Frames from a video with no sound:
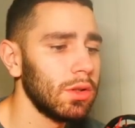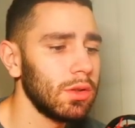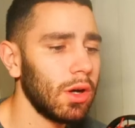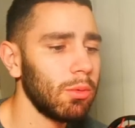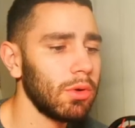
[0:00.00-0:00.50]

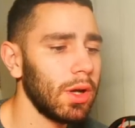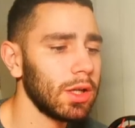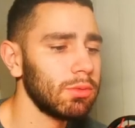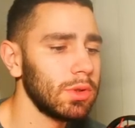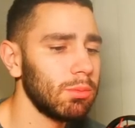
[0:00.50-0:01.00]
Now we're gonna
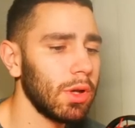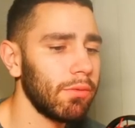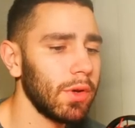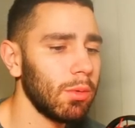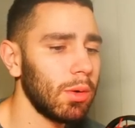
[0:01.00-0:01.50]
activate the Black
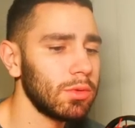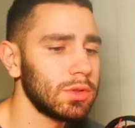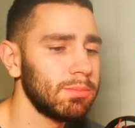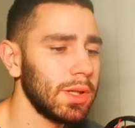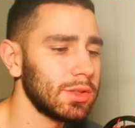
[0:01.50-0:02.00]
Feather Wildman with a
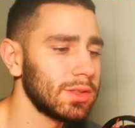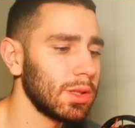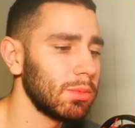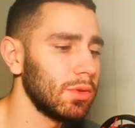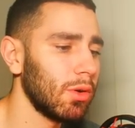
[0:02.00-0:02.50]
special
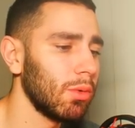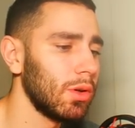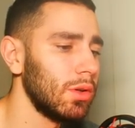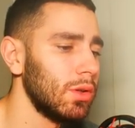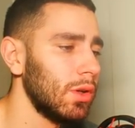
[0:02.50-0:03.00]
summon
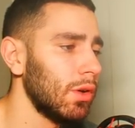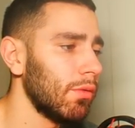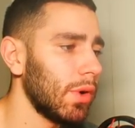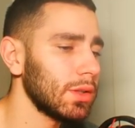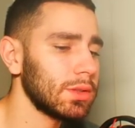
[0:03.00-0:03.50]
our
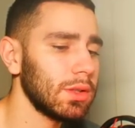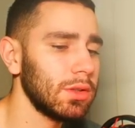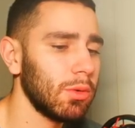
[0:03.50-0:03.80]
Vata.